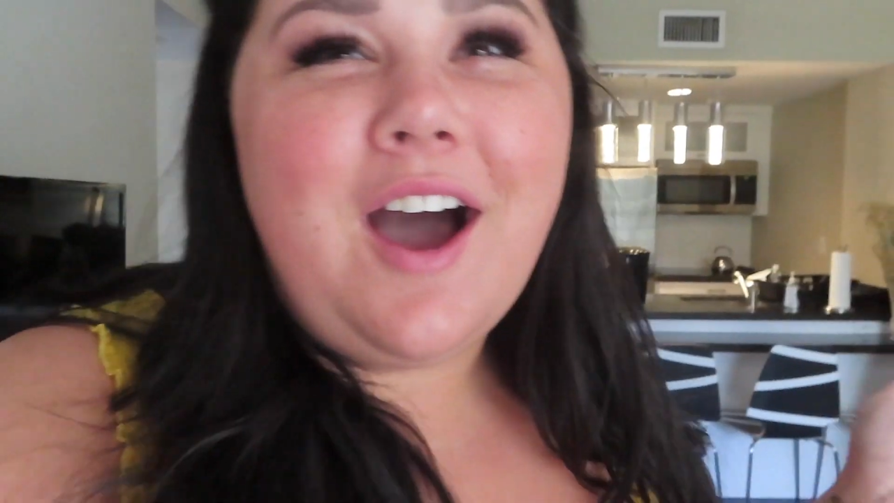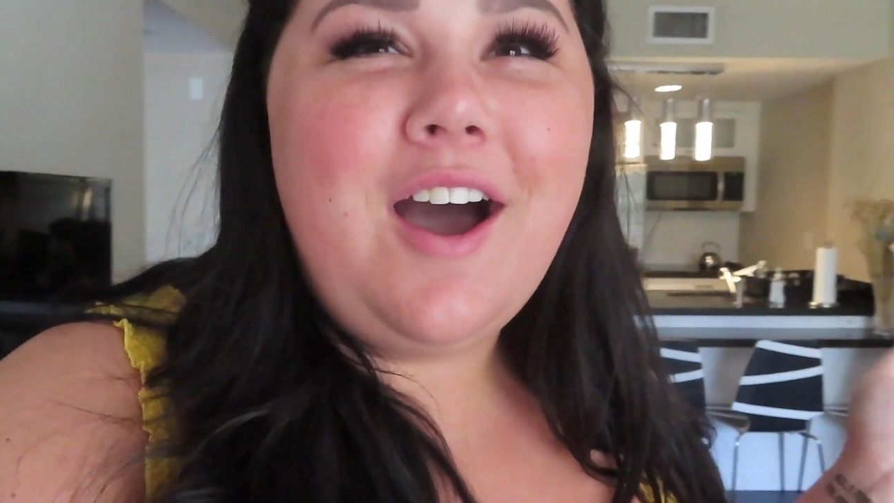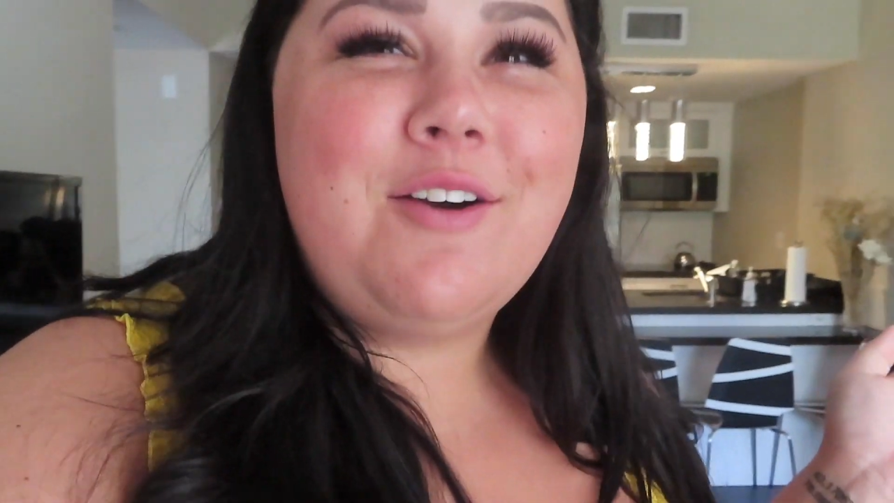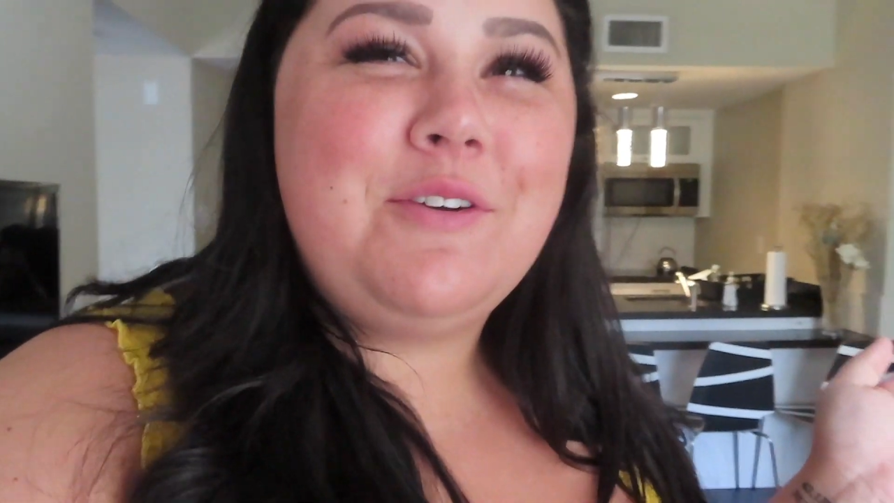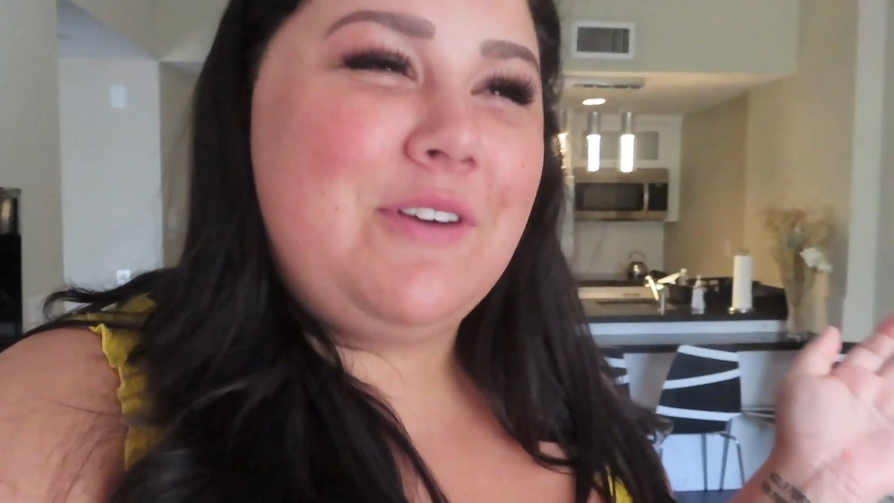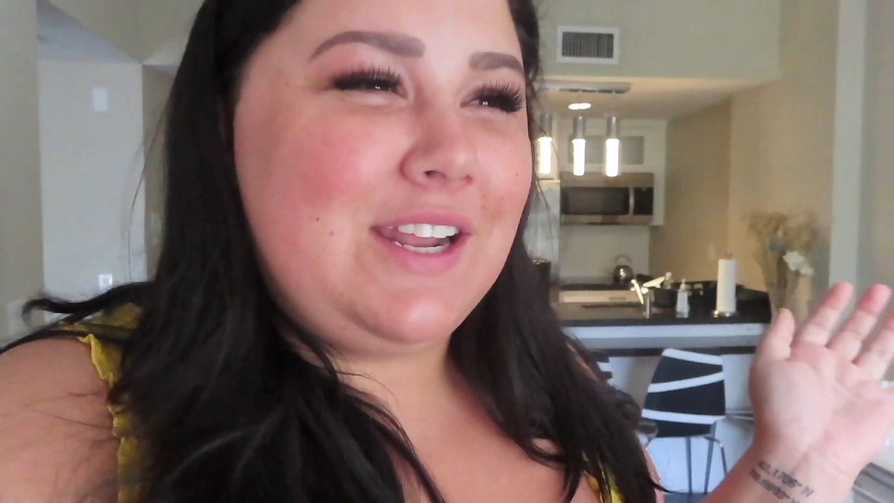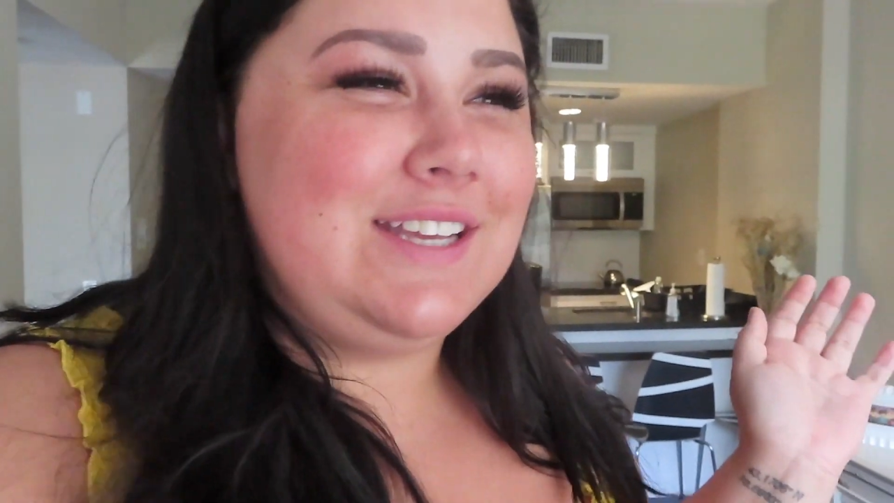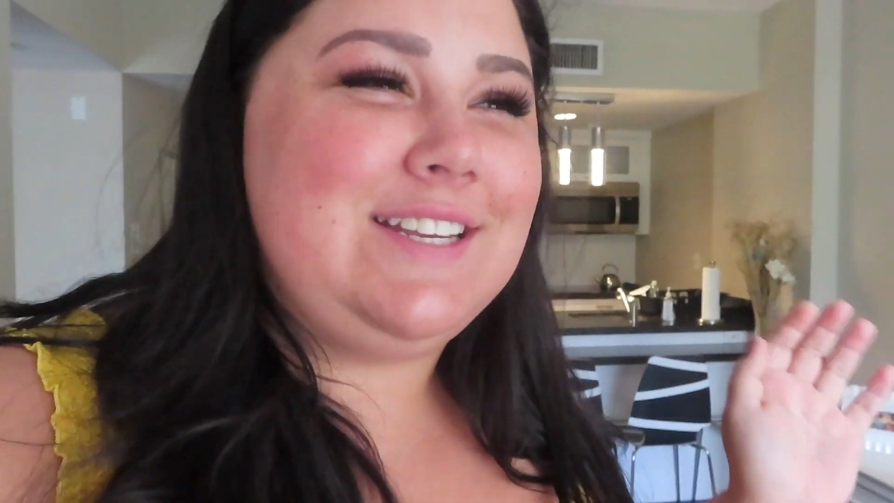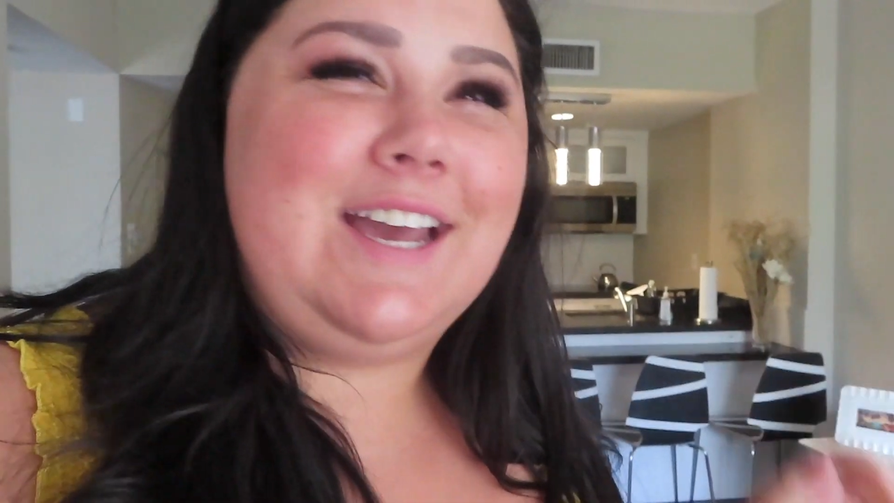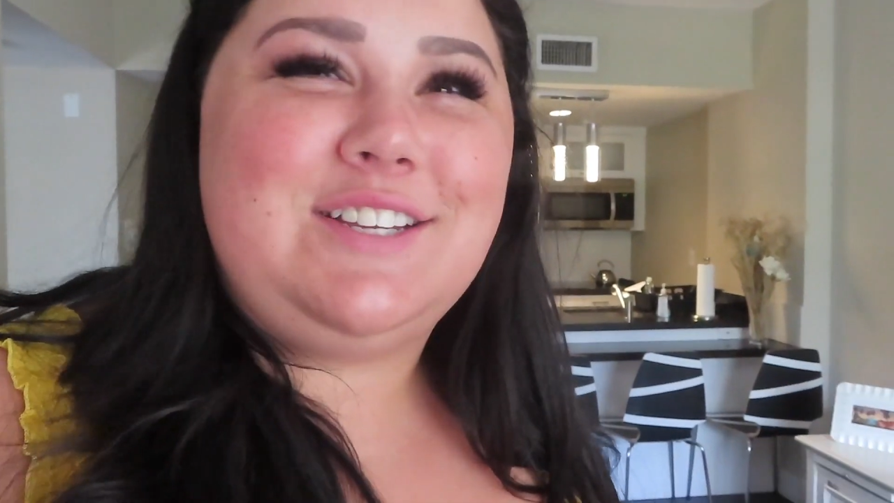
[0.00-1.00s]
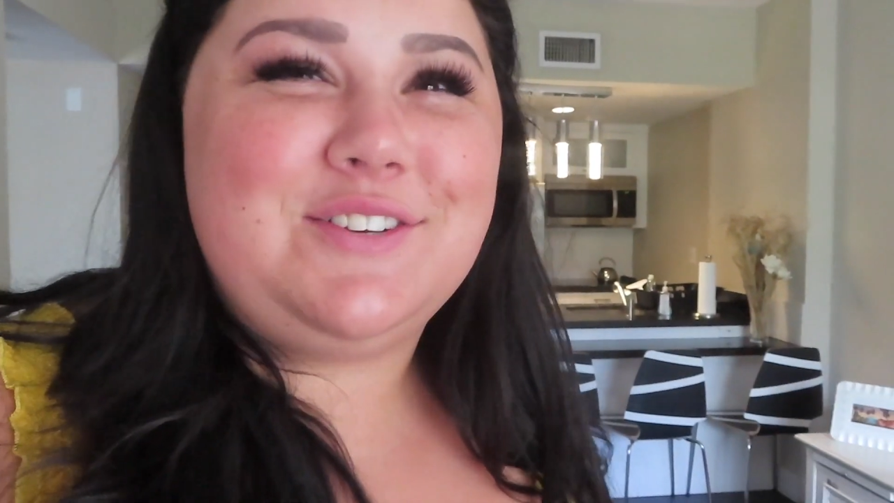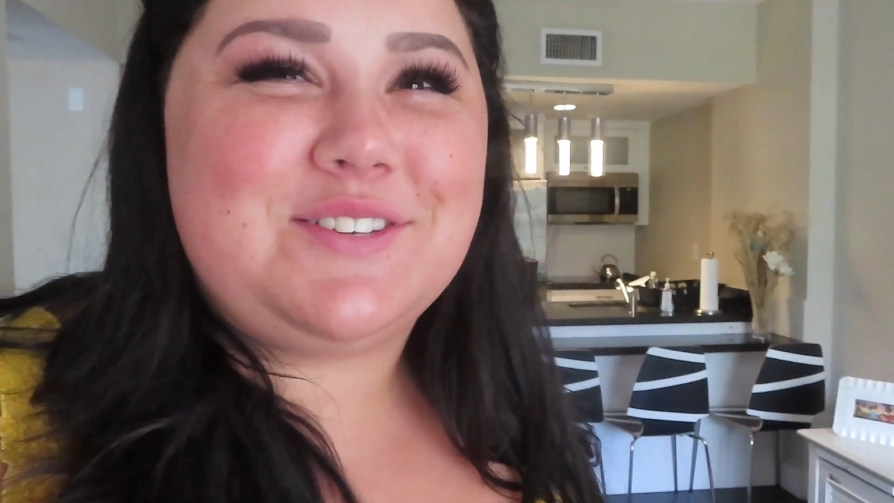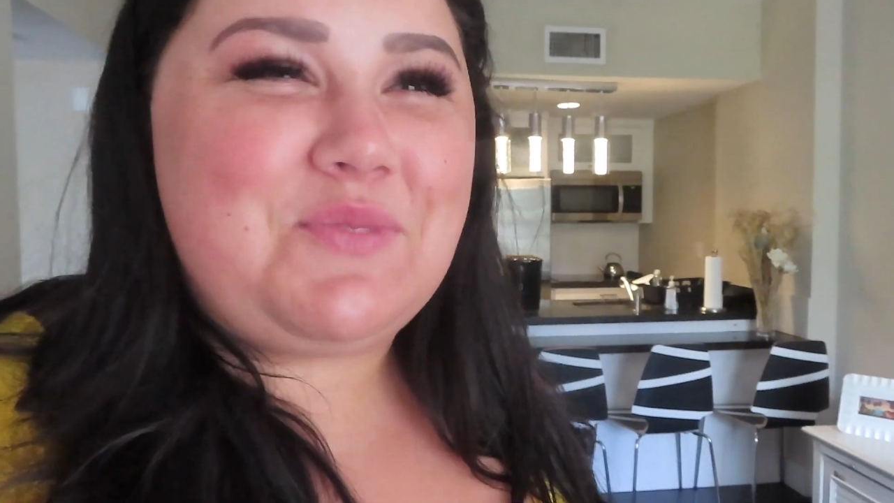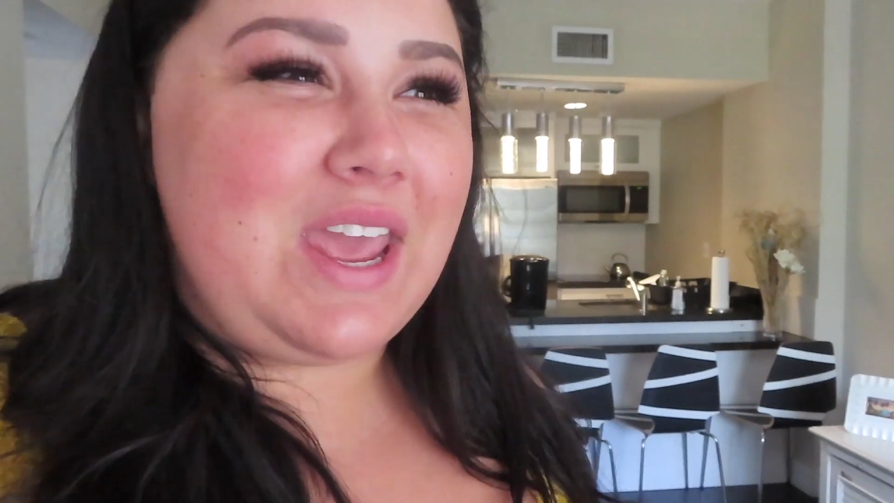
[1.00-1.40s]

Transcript: oh, we want to get tattoos in